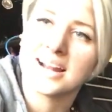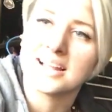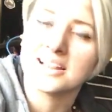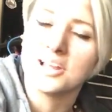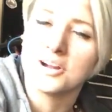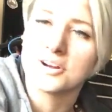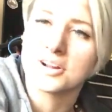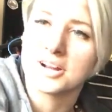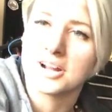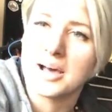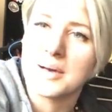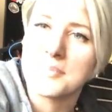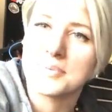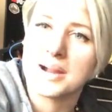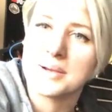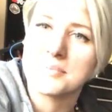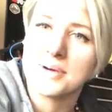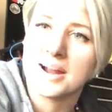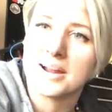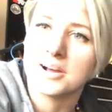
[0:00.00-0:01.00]
and I loaded it up,
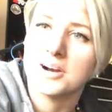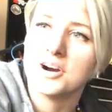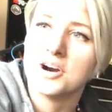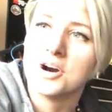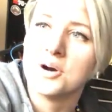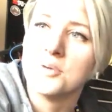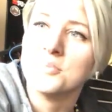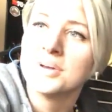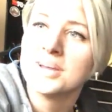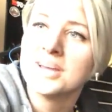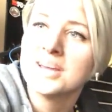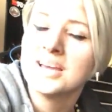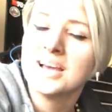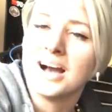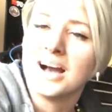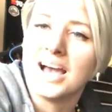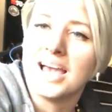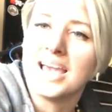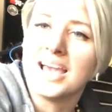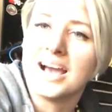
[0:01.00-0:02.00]
and I brought it home,
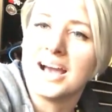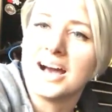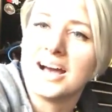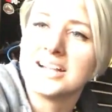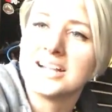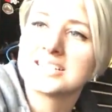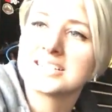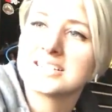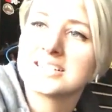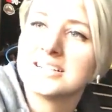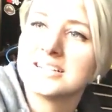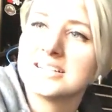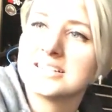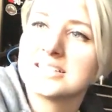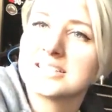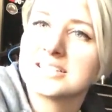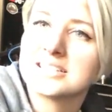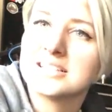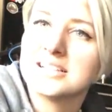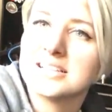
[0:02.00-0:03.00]
and
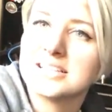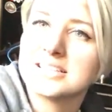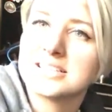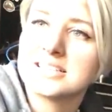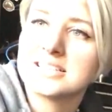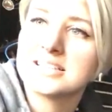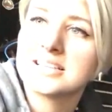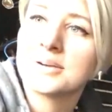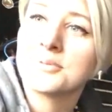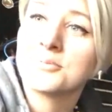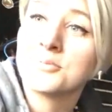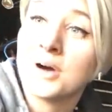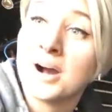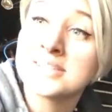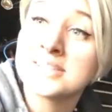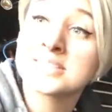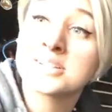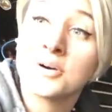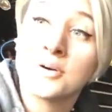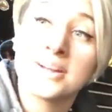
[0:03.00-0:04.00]

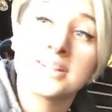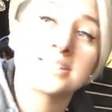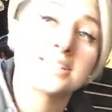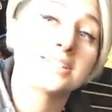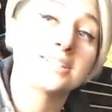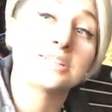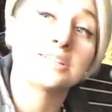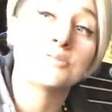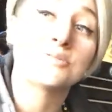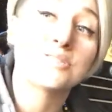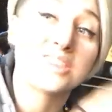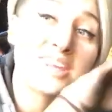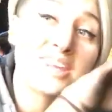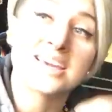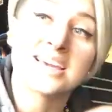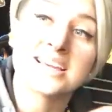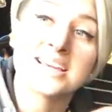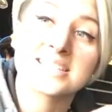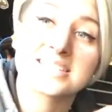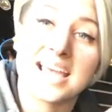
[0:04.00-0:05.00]
was going to do
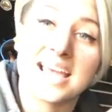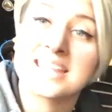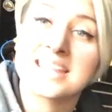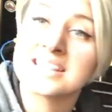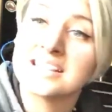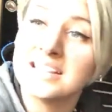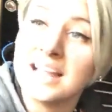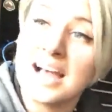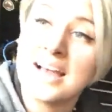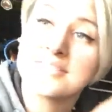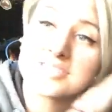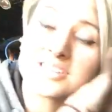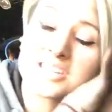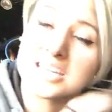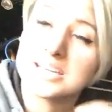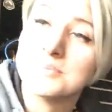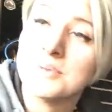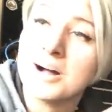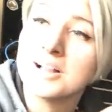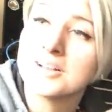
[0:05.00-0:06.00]
this and the live
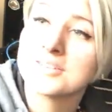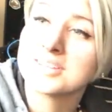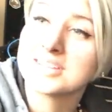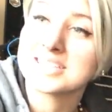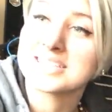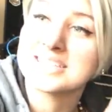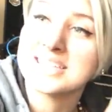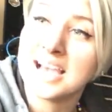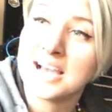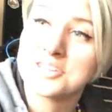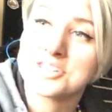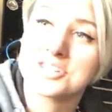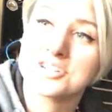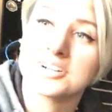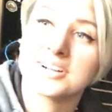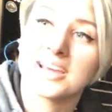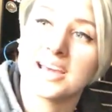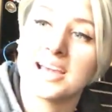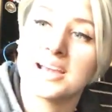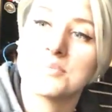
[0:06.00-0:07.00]
stream, all of this
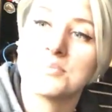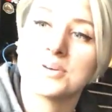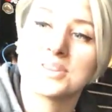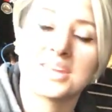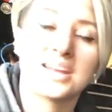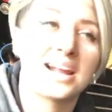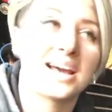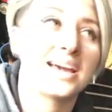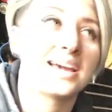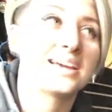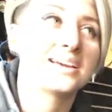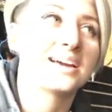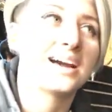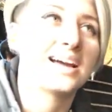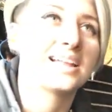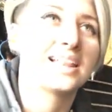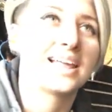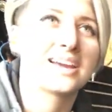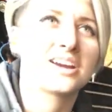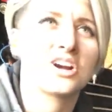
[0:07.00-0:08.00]
yesterday, but then I
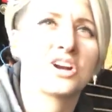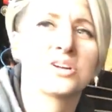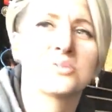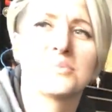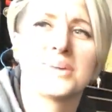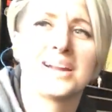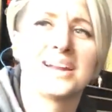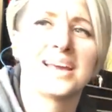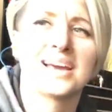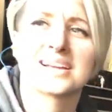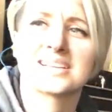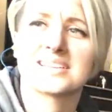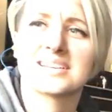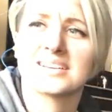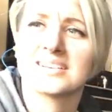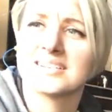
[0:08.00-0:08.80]
like hurt my neck.